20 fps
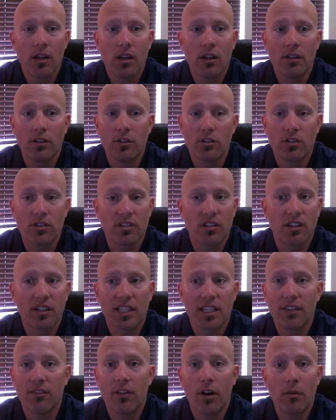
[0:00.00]
you're just going to
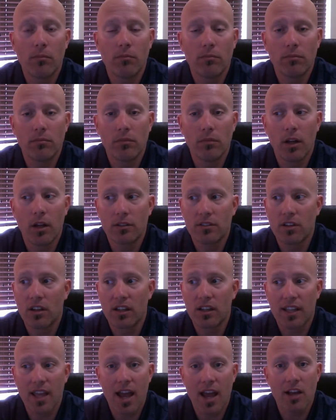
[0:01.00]
give up a ton
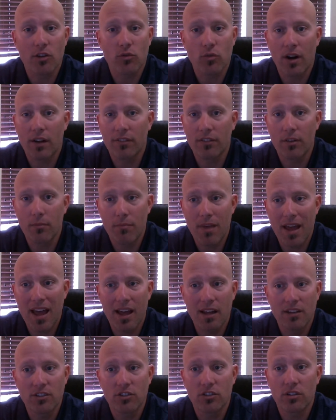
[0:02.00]
of cash right off the
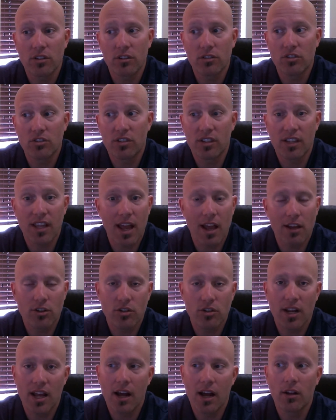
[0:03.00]
bat just to just to cash
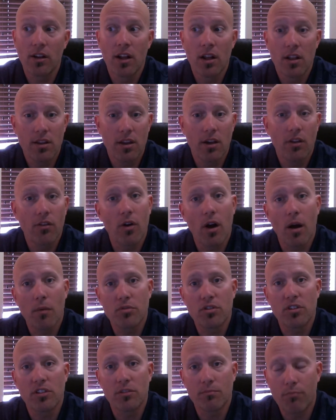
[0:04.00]
it out. The other
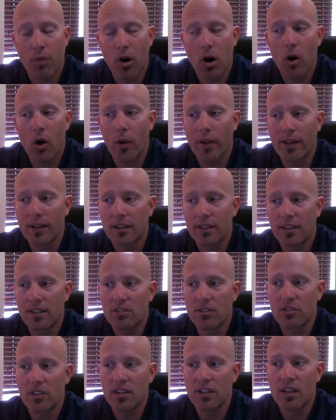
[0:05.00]
option is borrowing
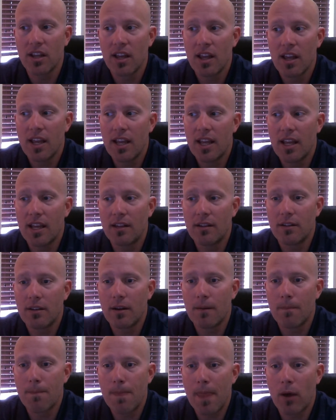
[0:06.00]
against it. And
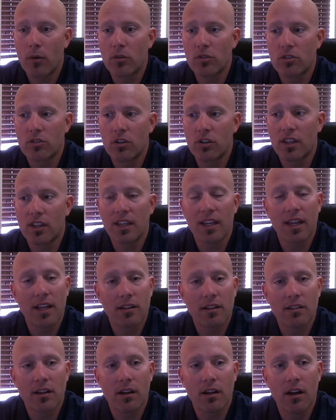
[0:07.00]
um, I was looking
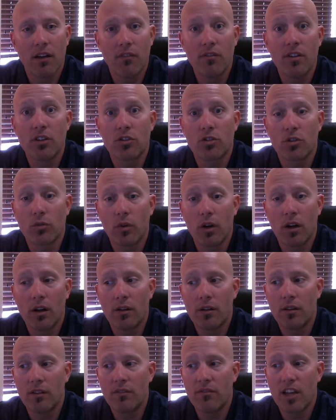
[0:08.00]
at uh, a venture
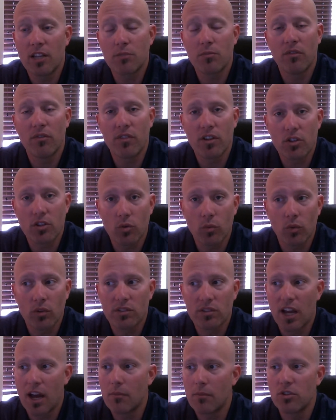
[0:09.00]
uh, investment venture one
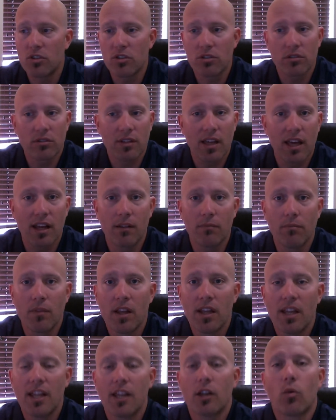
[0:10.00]
time, and just kind of
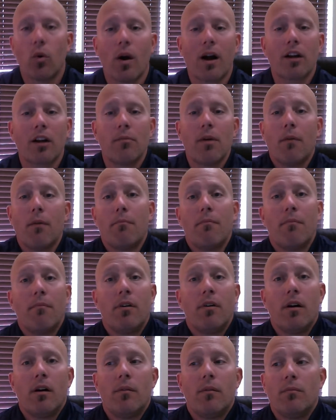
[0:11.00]
inquired about
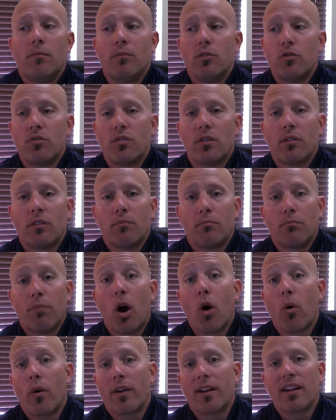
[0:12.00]
uh, using
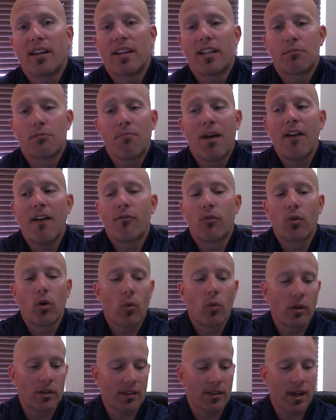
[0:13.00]
borrowing against my
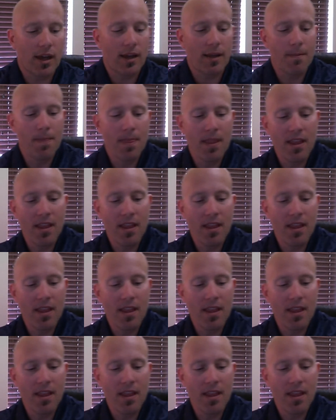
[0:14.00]
401k.